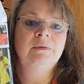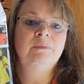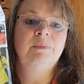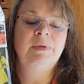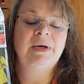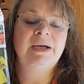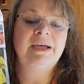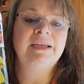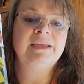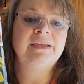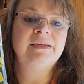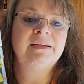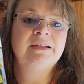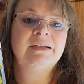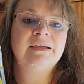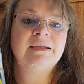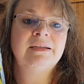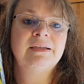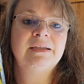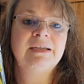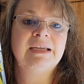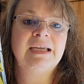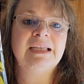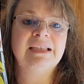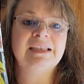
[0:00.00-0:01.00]
but
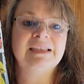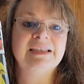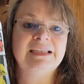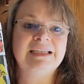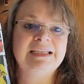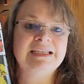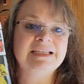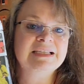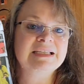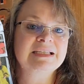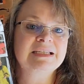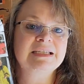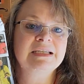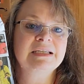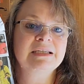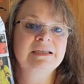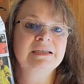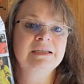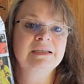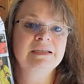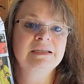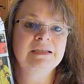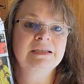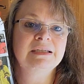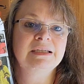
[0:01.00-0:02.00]
at least
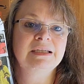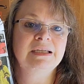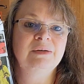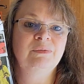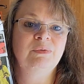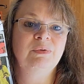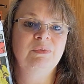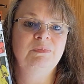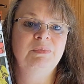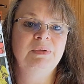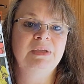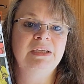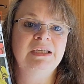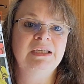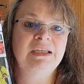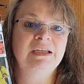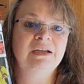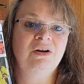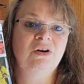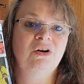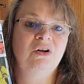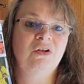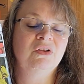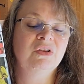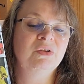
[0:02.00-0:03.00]
it would be
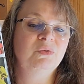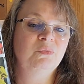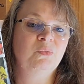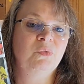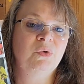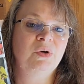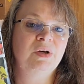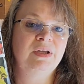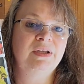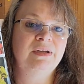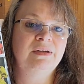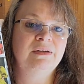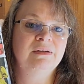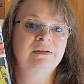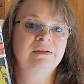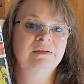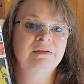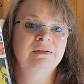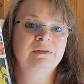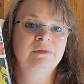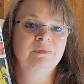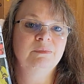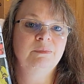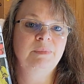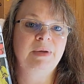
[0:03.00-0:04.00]
all in one
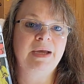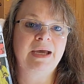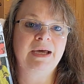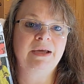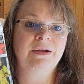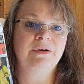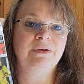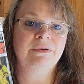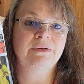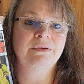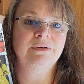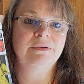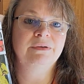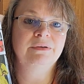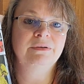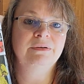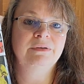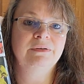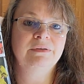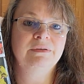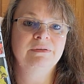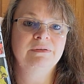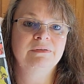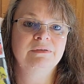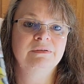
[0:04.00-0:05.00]
pattern,
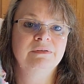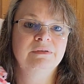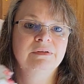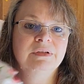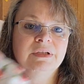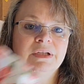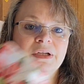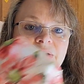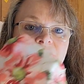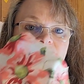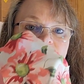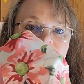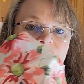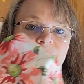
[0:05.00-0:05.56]
you know,